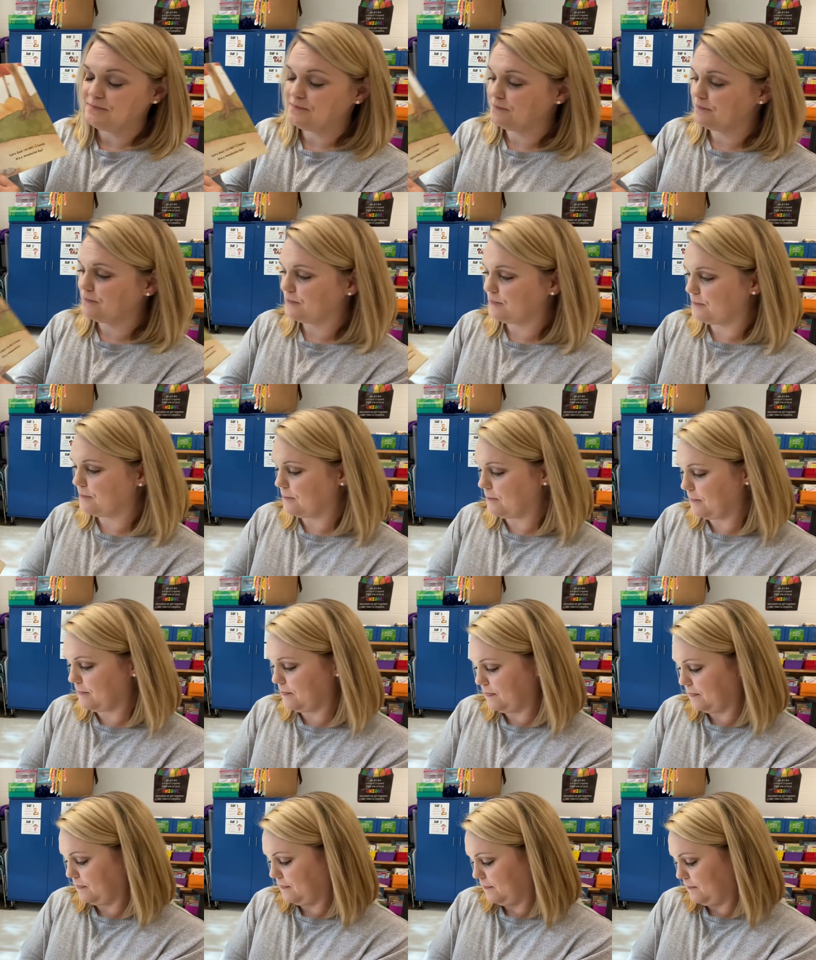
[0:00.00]

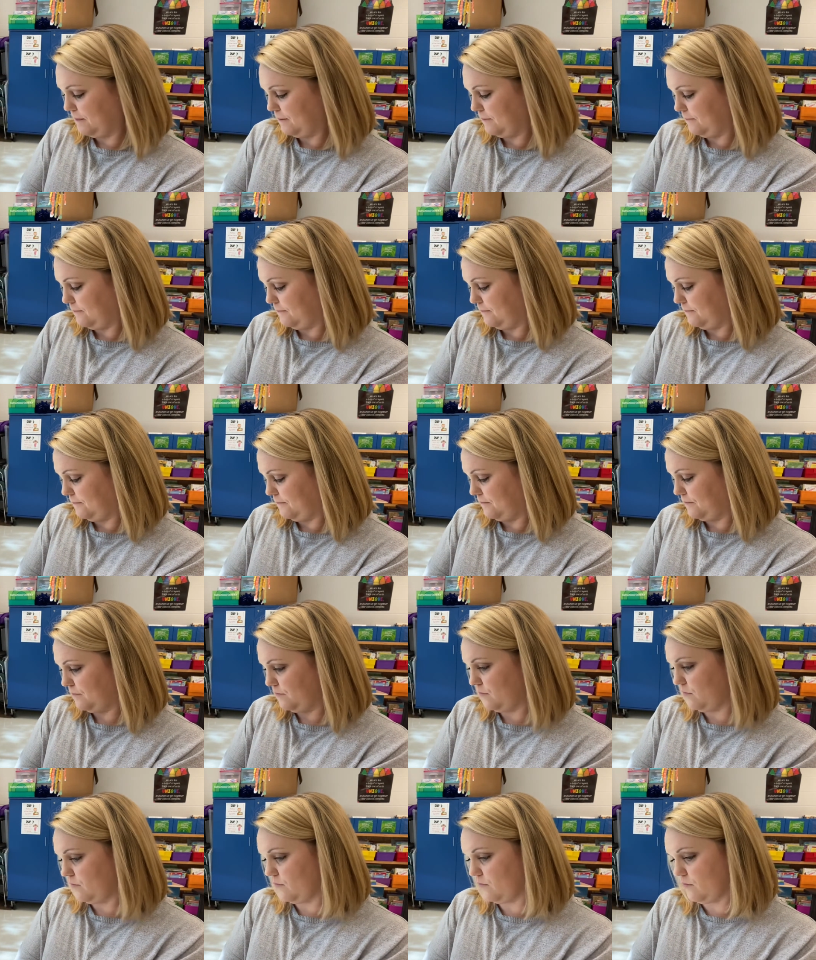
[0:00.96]

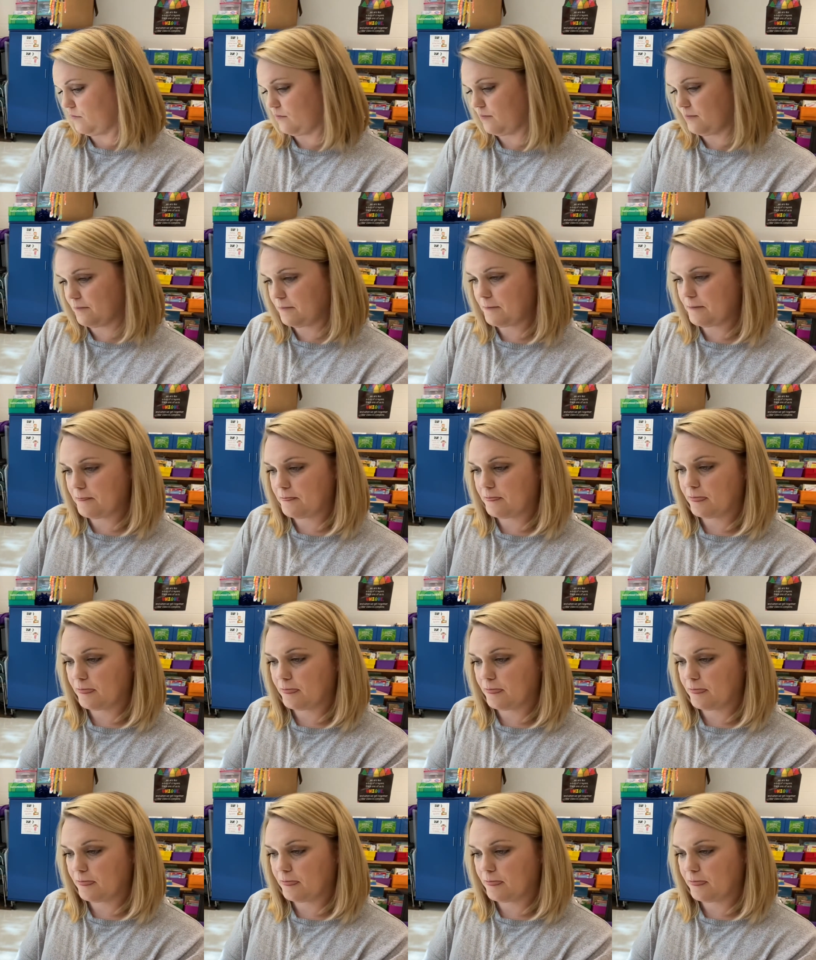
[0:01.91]
(no one is talking)